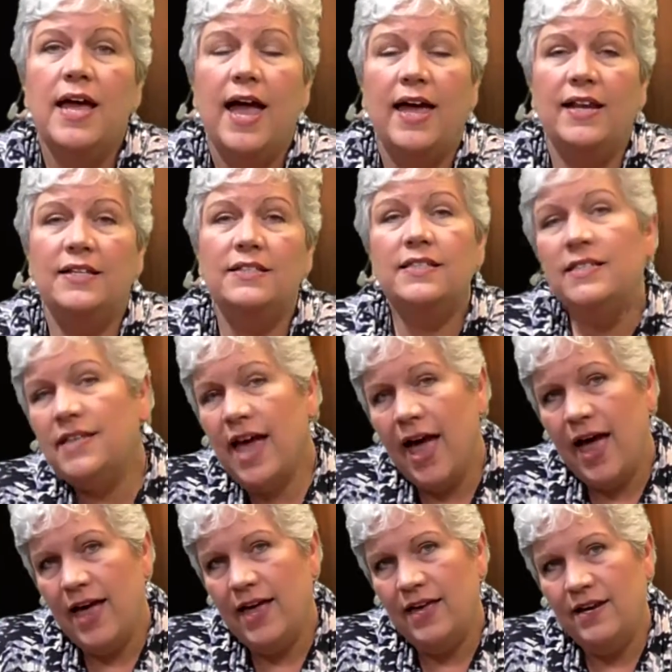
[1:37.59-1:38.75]
And
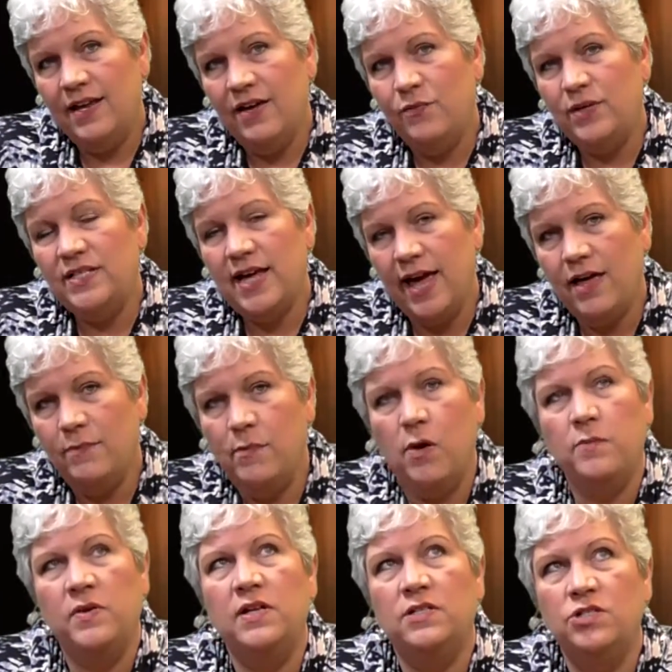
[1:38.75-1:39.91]
instead, if we take a
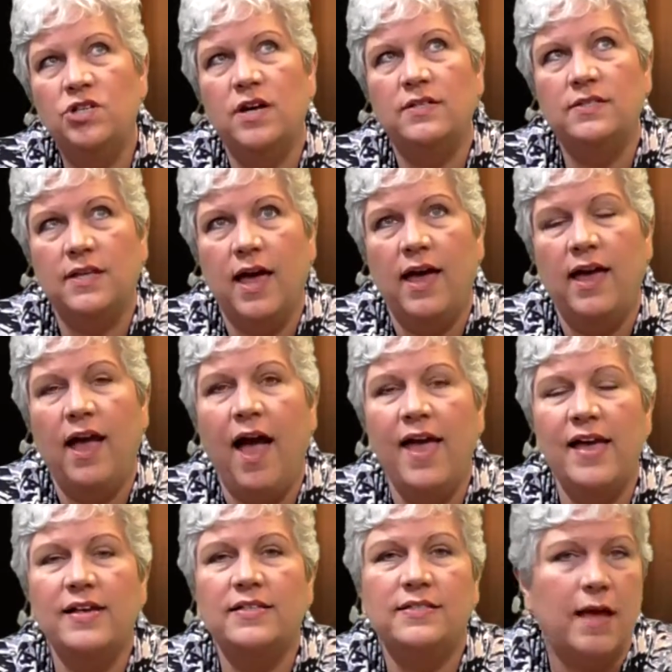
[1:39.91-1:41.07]
moment and just say, I
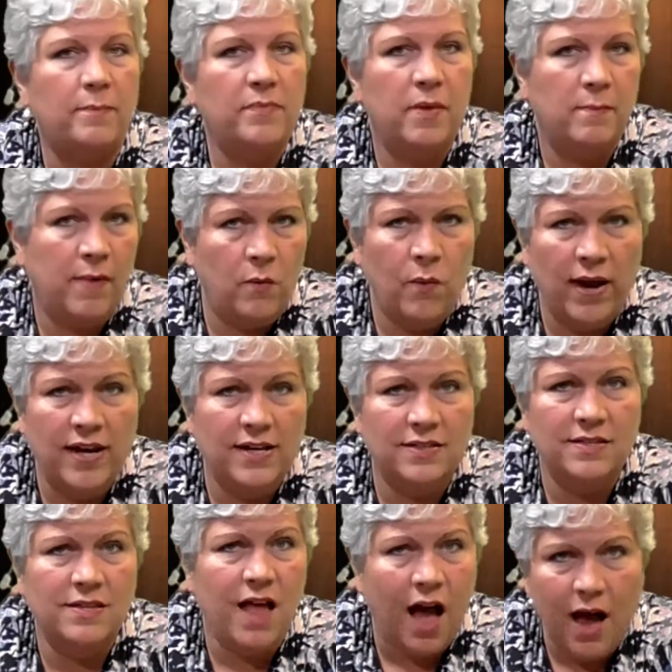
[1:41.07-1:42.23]
accept that my weight is
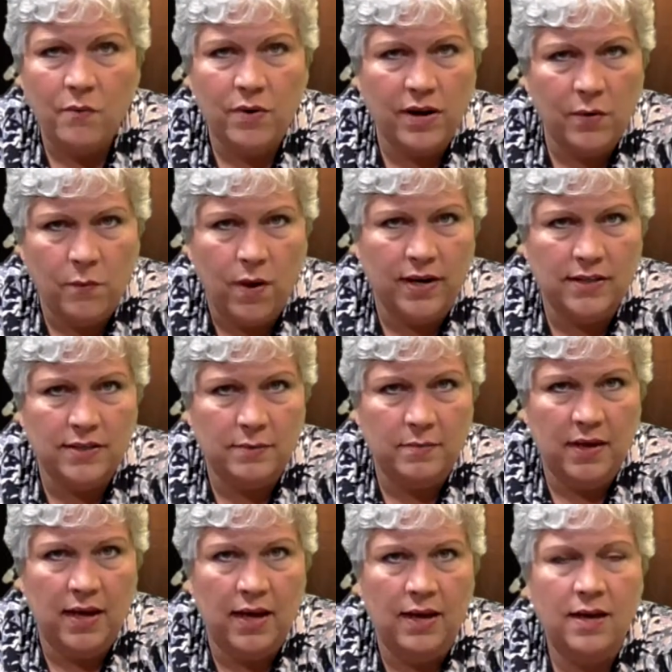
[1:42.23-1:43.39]
not what I want it to
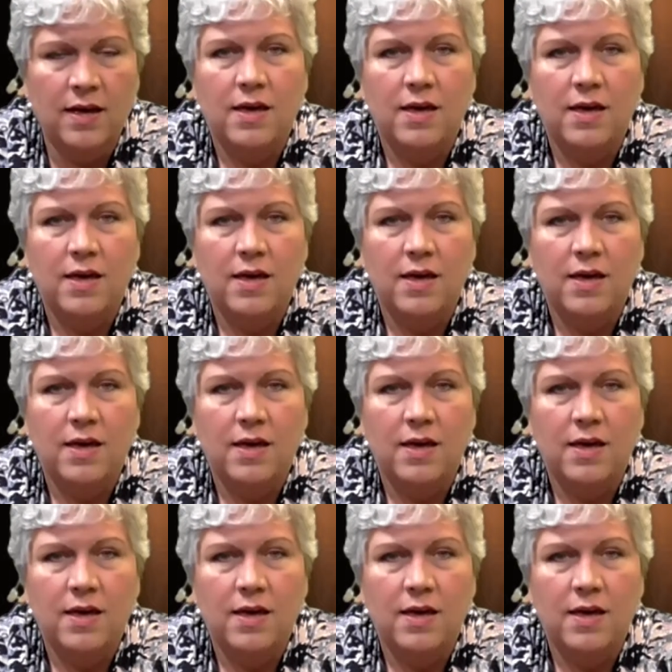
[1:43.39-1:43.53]
be,